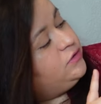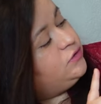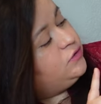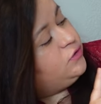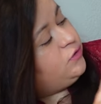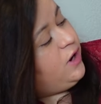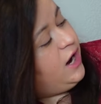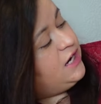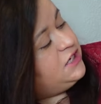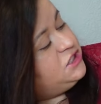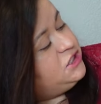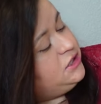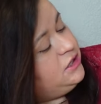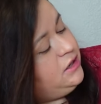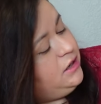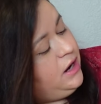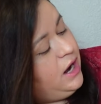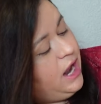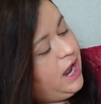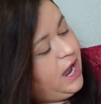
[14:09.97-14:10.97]

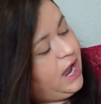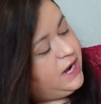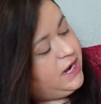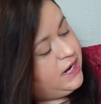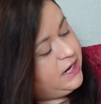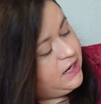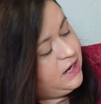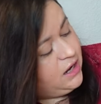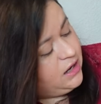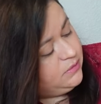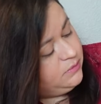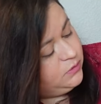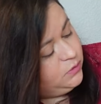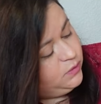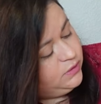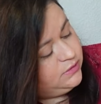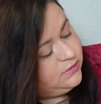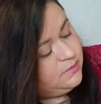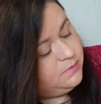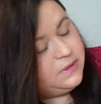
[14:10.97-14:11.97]
scratcher and it comes
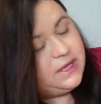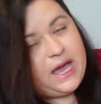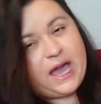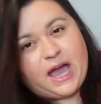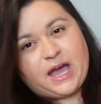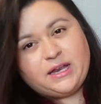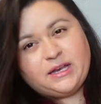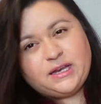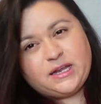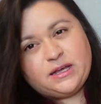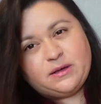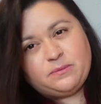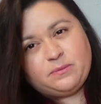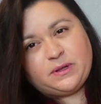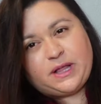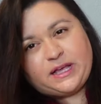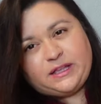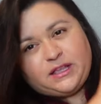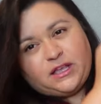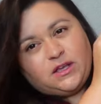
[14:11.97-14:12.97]
with some catnip
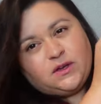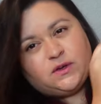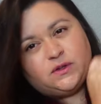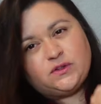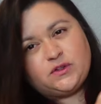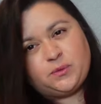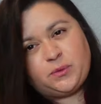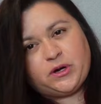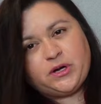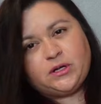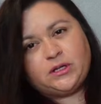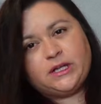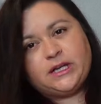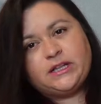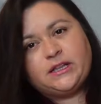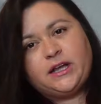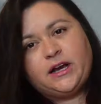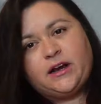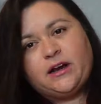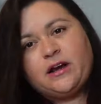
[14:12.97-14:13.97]
like that you could sprinkle
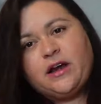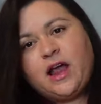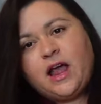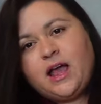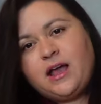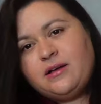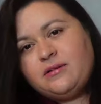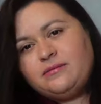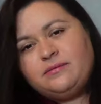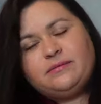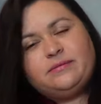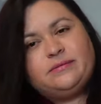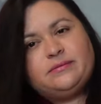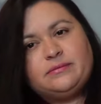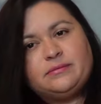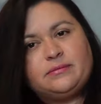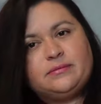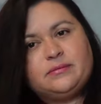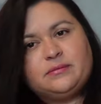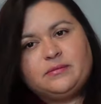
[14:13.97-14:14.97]
in there.
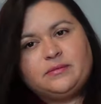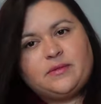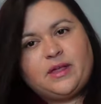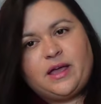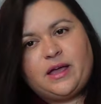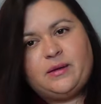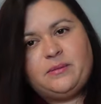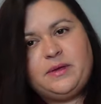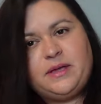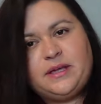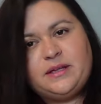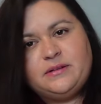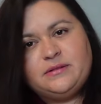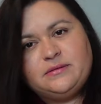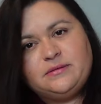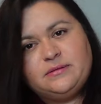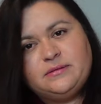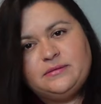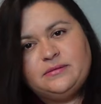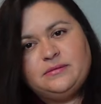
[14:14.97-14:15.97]
I
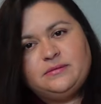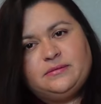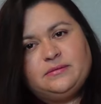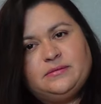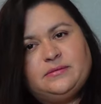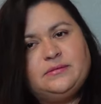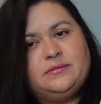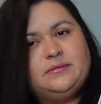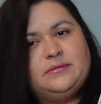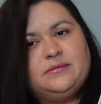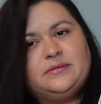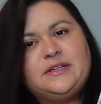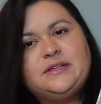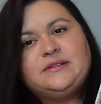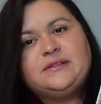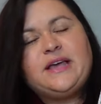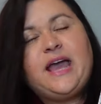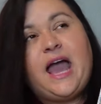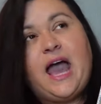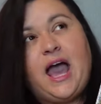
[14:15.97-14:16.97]
mean,
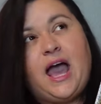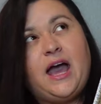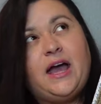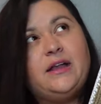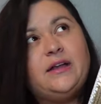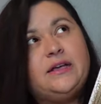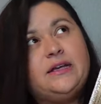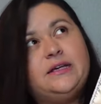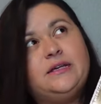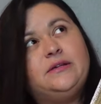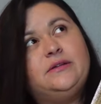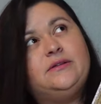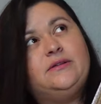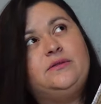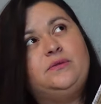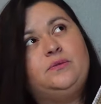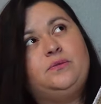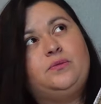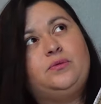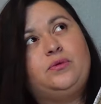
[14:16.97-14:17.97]
this cat
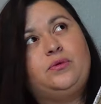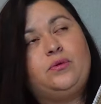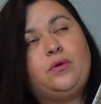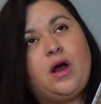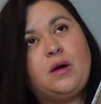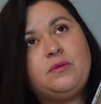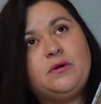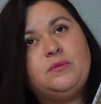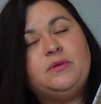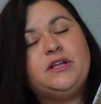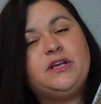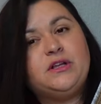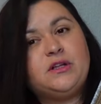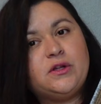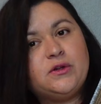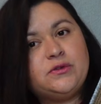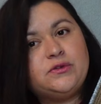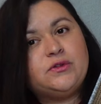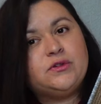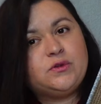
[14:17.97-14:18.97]
is probably
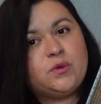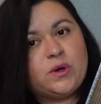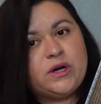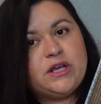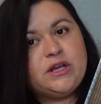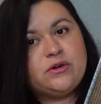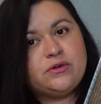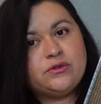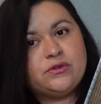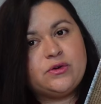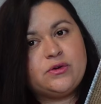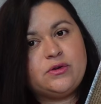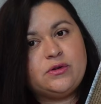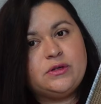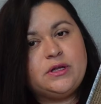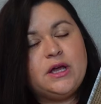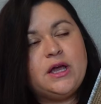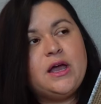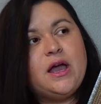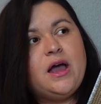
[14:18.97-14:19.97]
close to 20 years
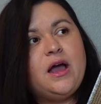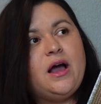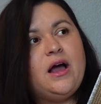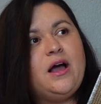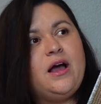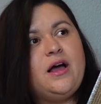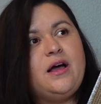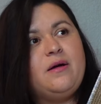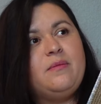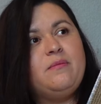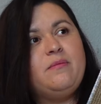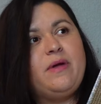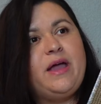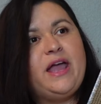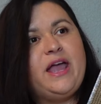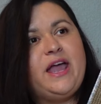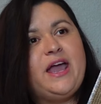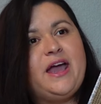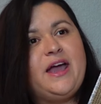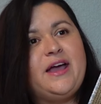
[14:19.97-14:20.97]
old. Um,
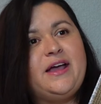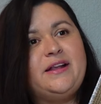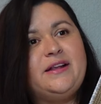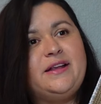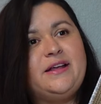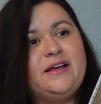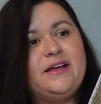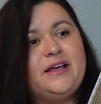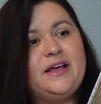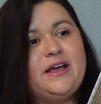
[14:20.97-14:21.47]
and